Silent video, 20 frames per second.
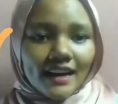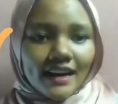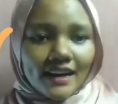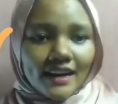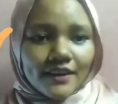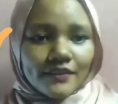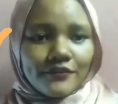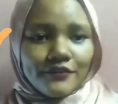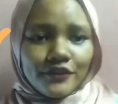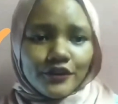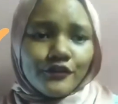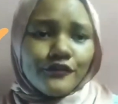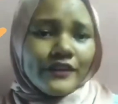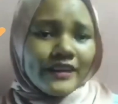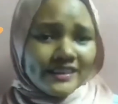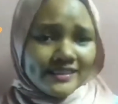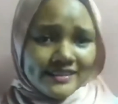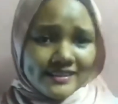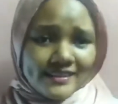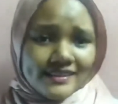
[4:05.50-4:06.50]
Few
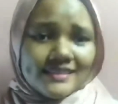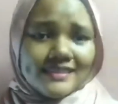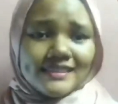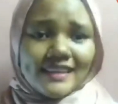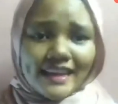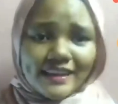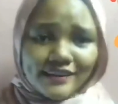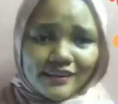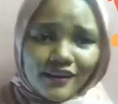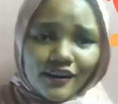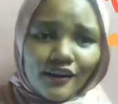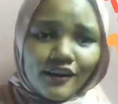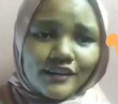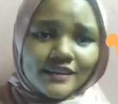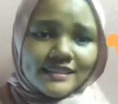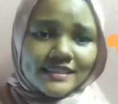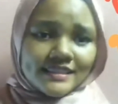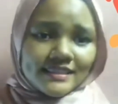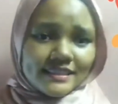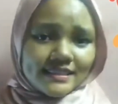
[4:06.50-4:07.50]
factors that
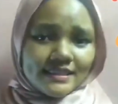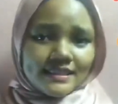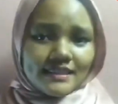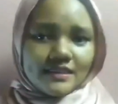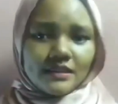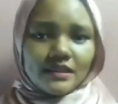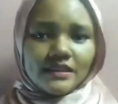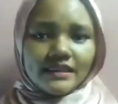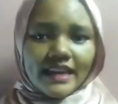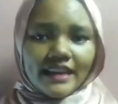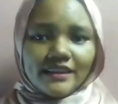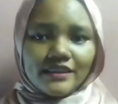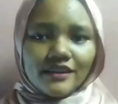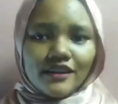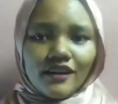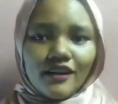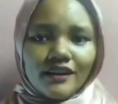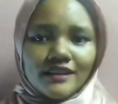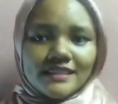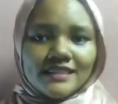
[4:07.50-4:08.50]
cause
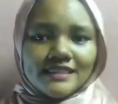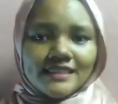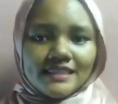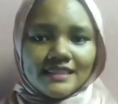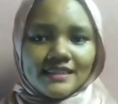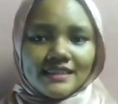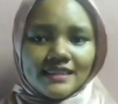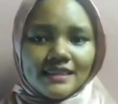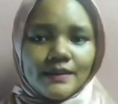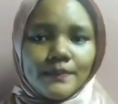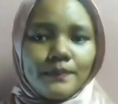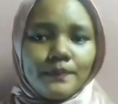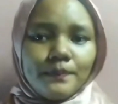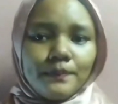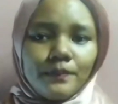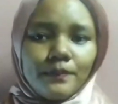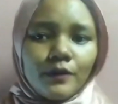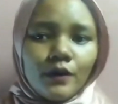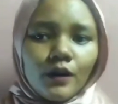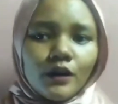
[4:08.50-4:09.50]
the
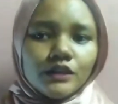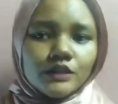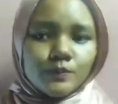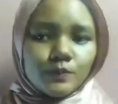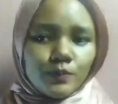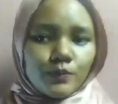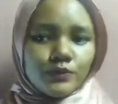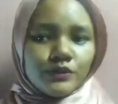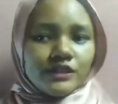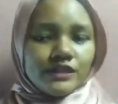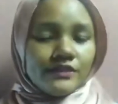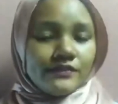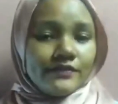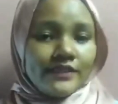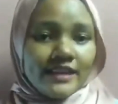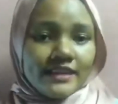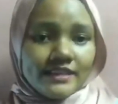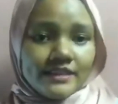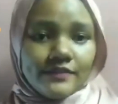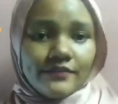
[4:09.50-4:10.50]
cost push
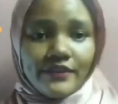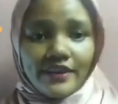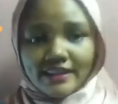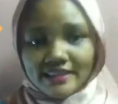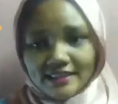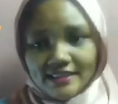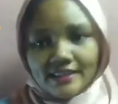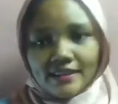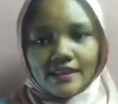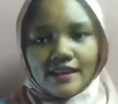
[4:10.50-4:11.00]
inflation factor.